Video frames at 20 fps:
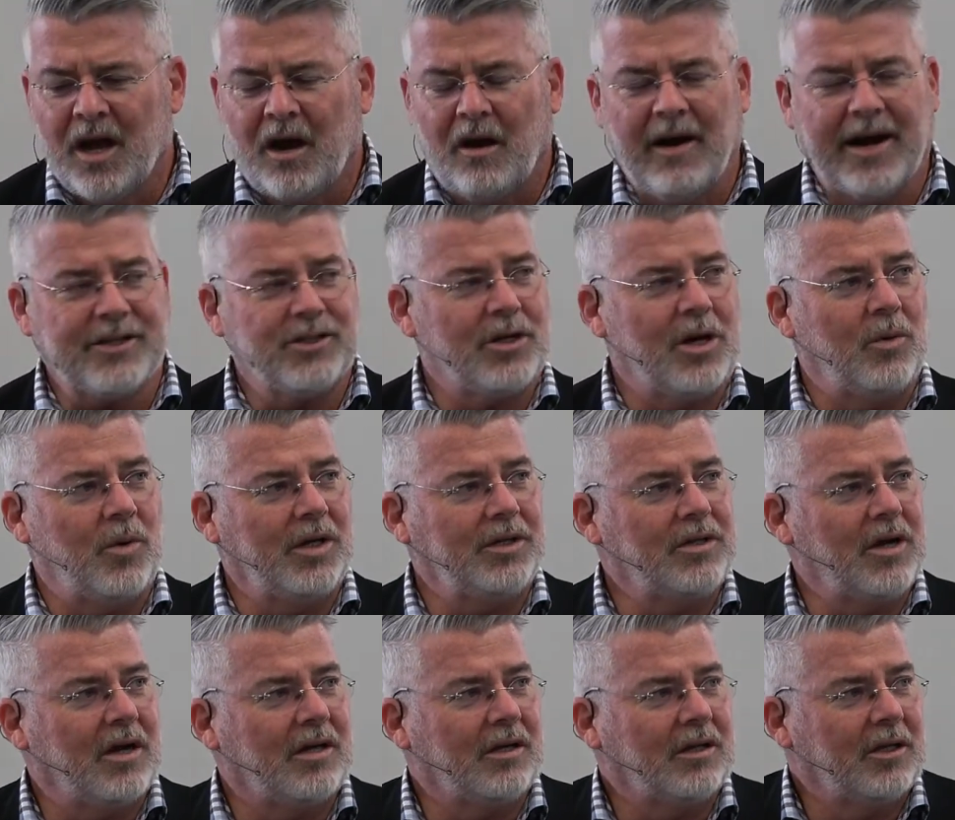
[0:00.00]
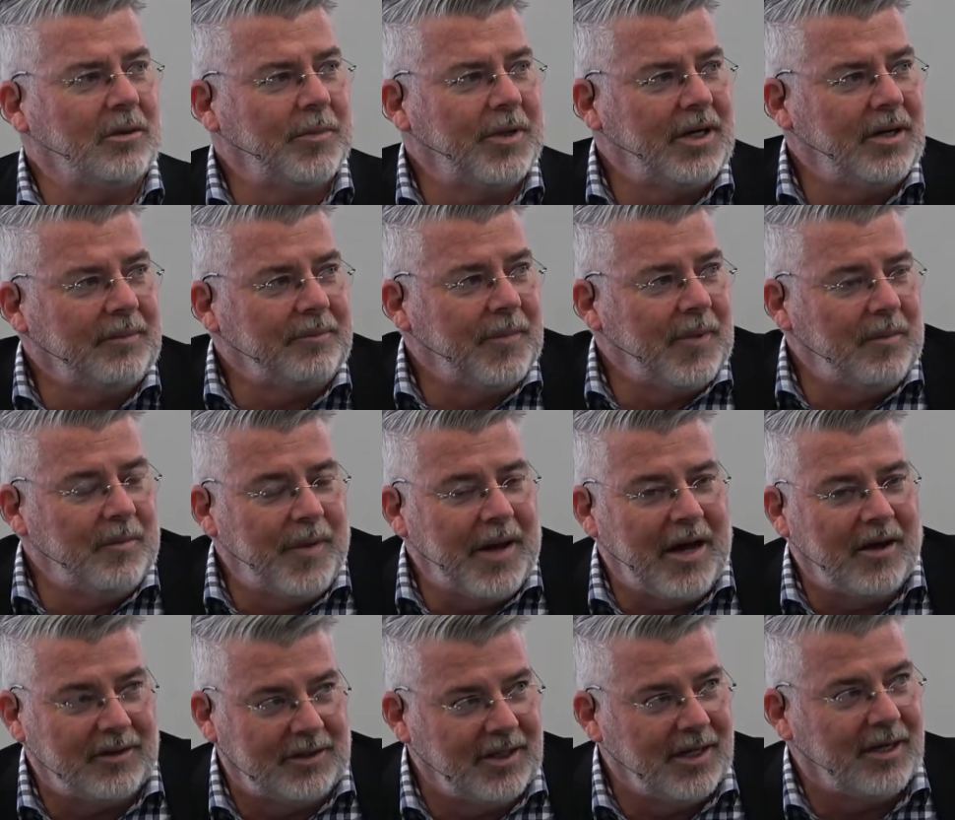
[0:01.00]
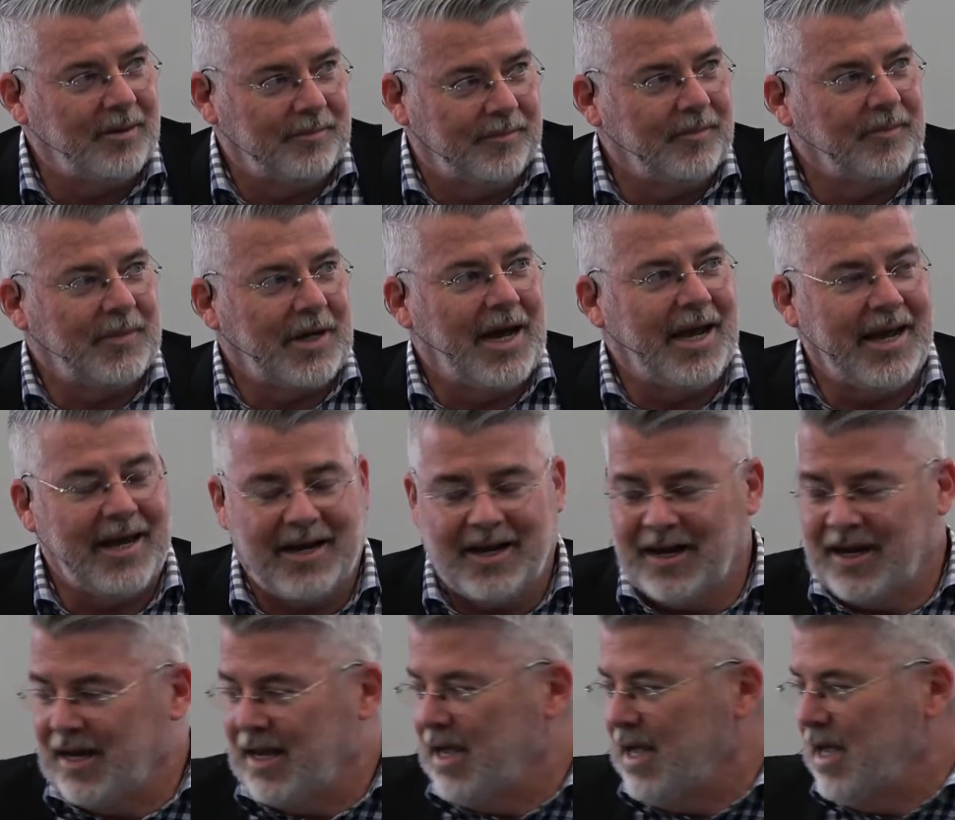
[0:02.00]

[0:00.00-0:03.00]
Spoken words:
All right, so I want to talk a little bit about, hi Anna,